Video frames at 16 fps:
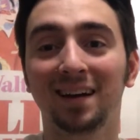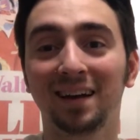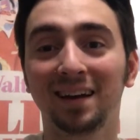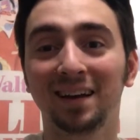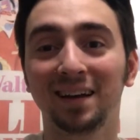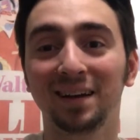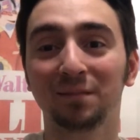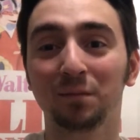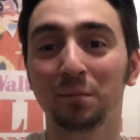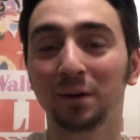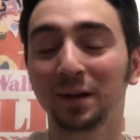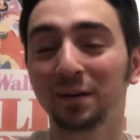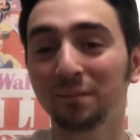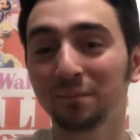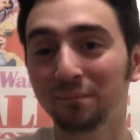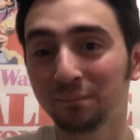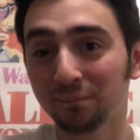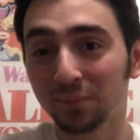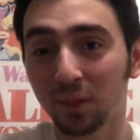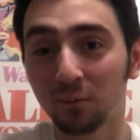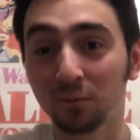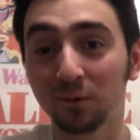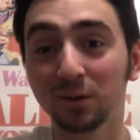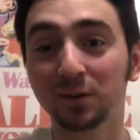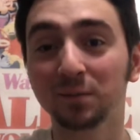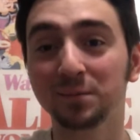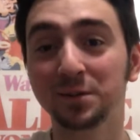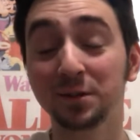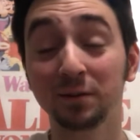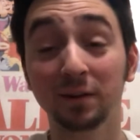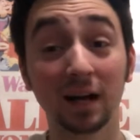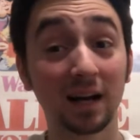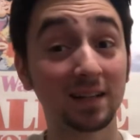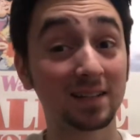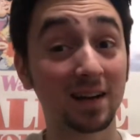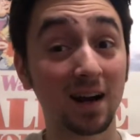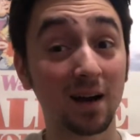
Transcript: Hey everybody, welcome to Guy's